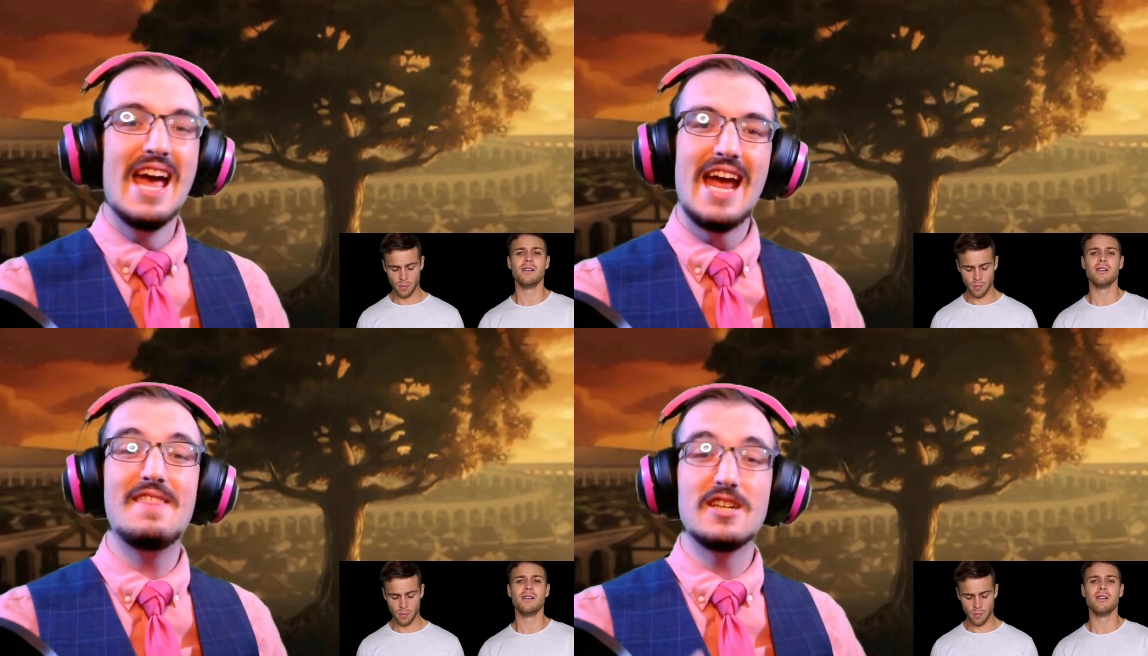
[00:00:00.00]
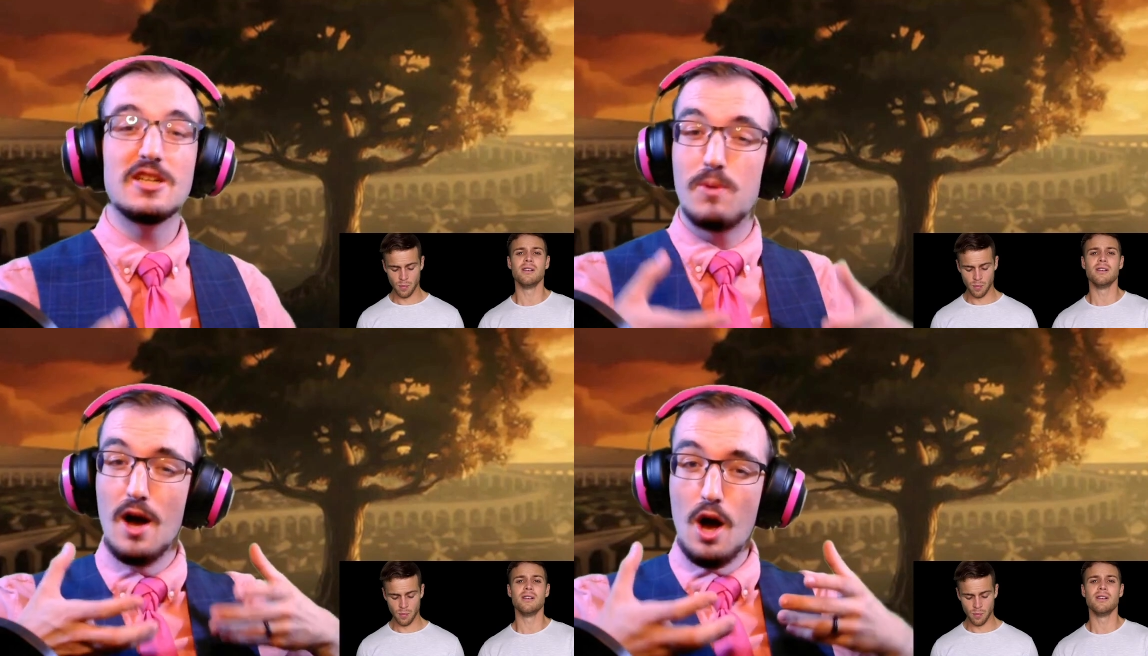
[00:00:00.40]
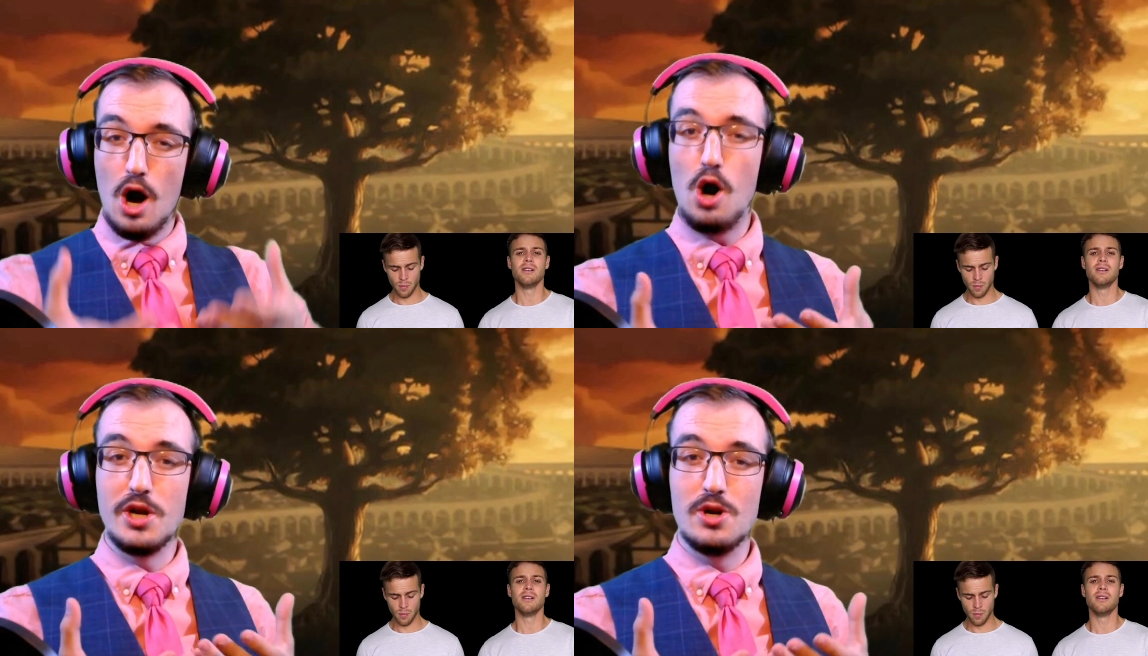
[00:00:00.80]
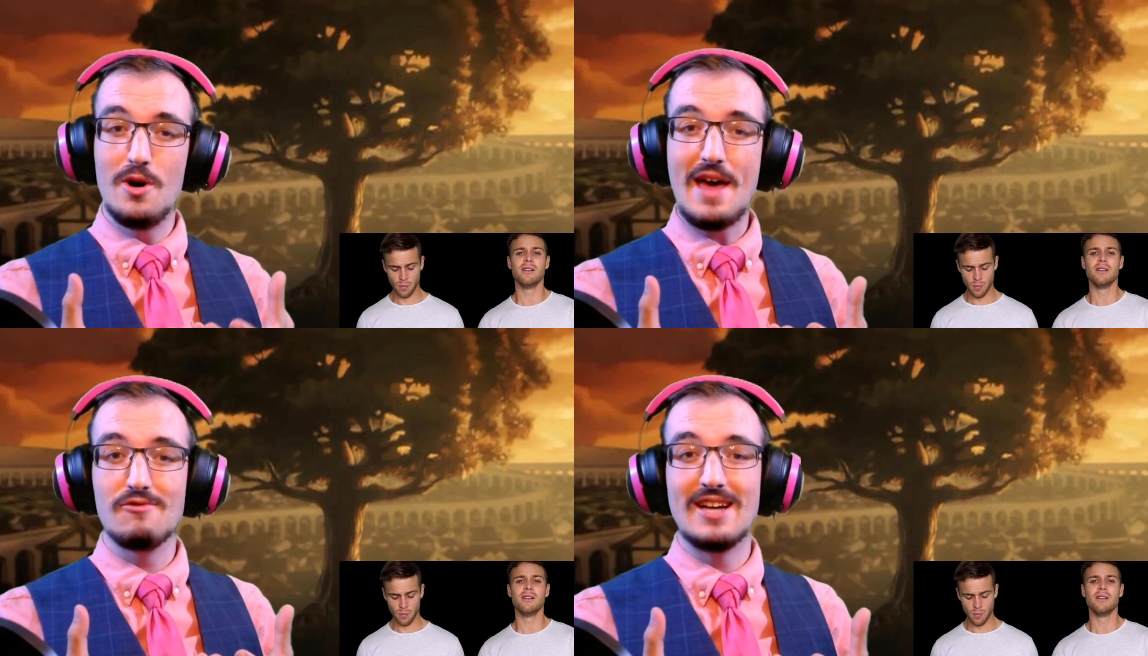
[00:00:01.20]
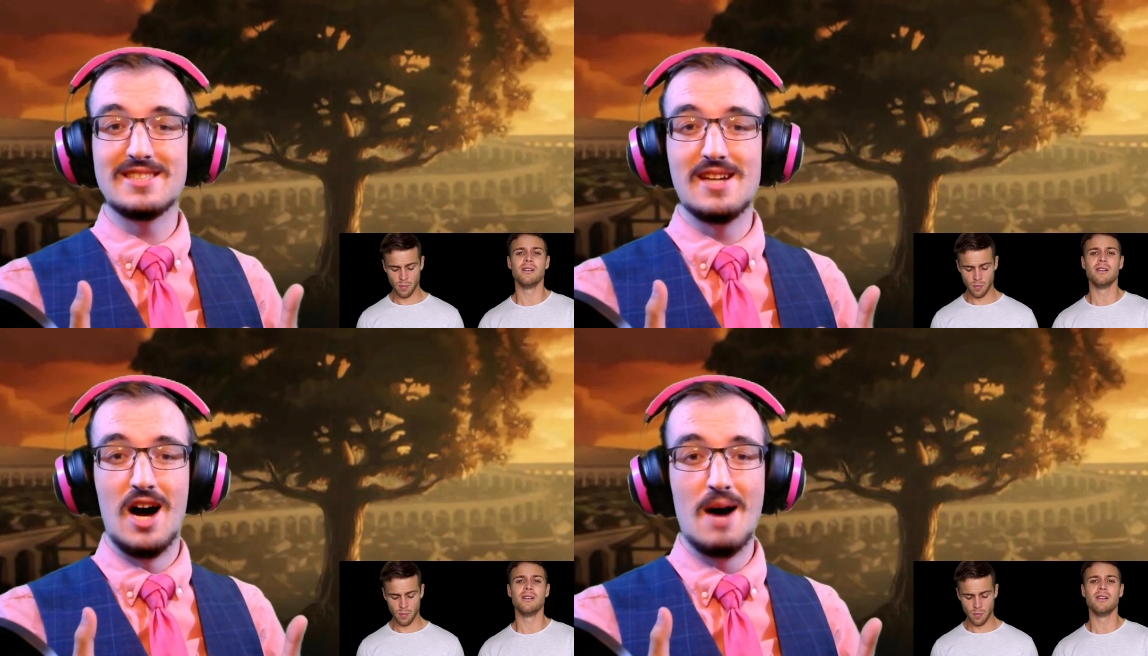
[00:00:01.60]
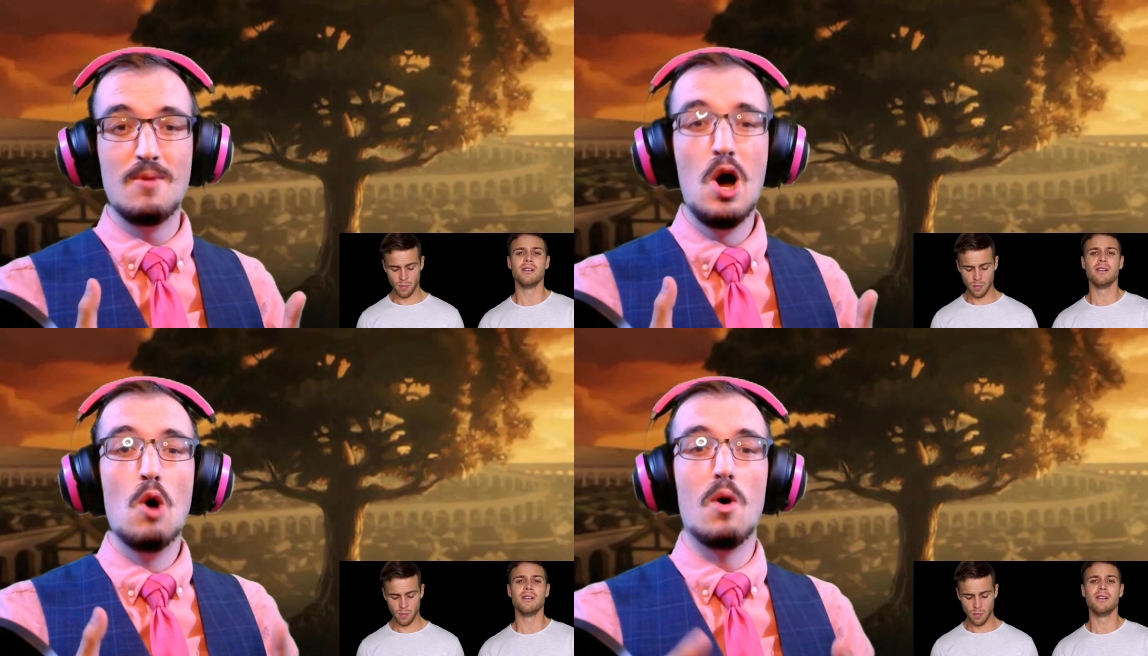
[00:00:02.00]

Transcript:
Speaker 1: He then just went, "Oh, you know that resonant hum?